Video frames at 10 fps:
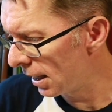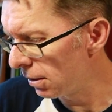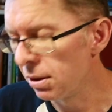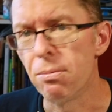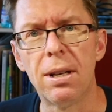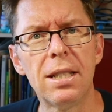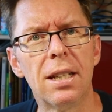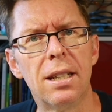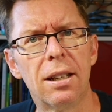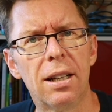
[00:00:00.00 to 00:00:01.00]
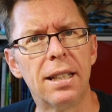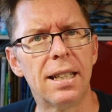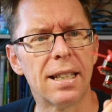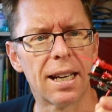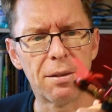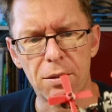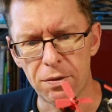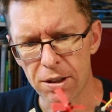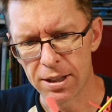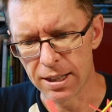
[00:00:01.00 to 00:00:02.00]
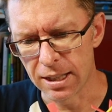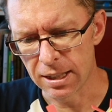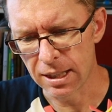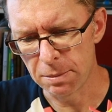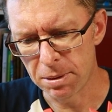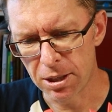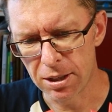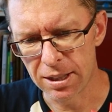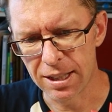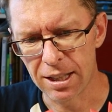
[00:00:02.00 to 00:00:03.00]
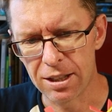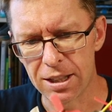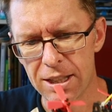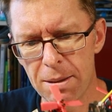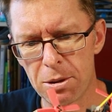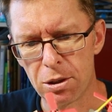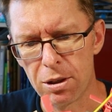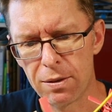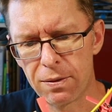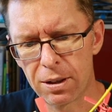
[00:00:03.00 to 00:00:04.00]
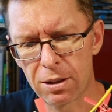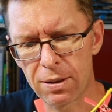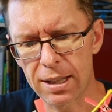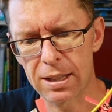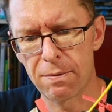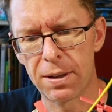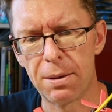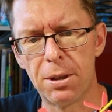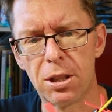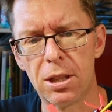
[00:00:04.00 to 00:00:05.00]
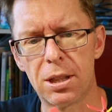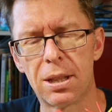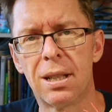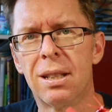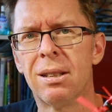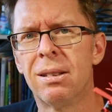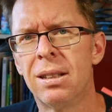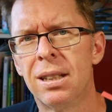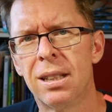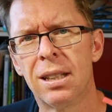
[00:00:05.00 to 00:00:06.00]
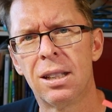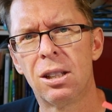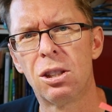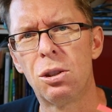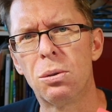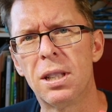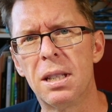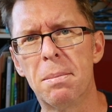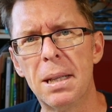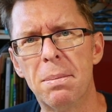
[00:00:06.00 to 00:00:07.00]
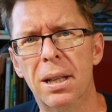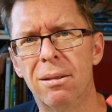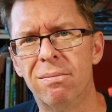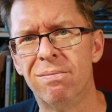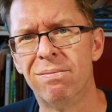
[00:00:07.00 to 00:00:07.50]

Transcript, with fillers: Now the reason I didn't carry on flying this is because I seem to have cracked something which has shorted the beeper.